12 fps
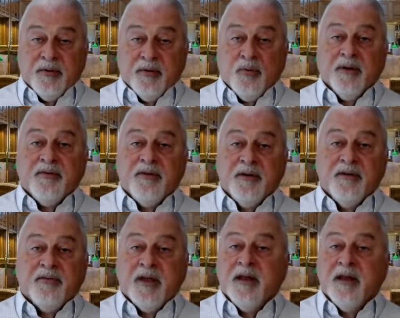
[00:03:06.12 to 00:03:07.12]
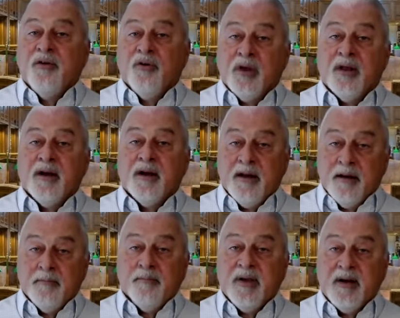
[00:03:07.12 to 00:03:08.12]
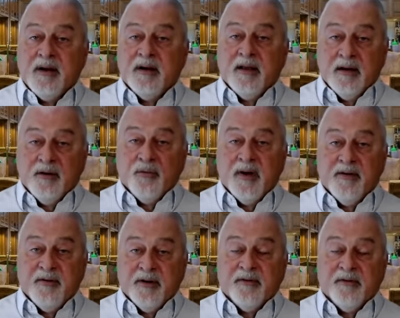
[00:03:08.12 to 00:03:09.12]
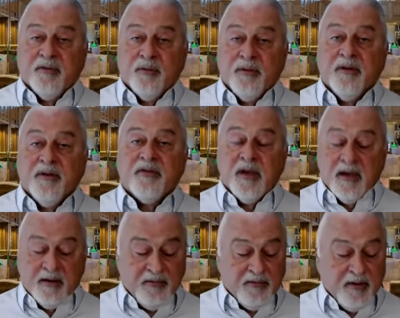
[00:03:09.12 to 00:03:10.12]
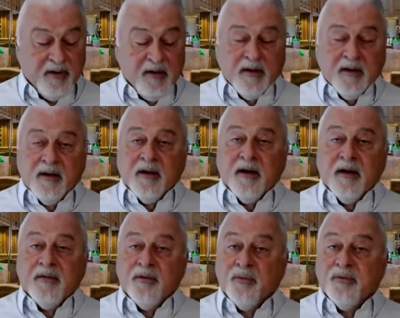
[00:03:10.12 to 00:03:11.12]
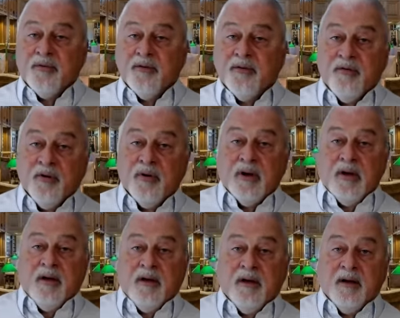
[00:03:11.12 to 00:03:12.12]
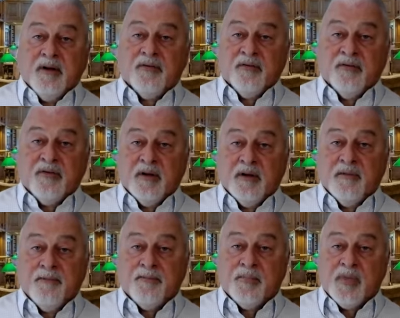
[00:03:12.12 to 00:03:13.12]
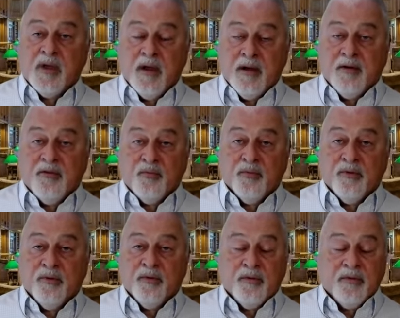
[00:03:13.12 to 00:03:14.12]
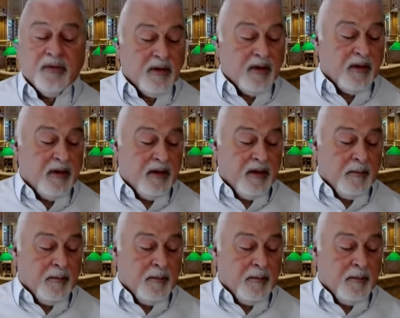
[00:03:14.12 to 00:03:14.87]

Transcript: but the question is, can you get it admitted into evidence? So in this case, there was a very interesting case where the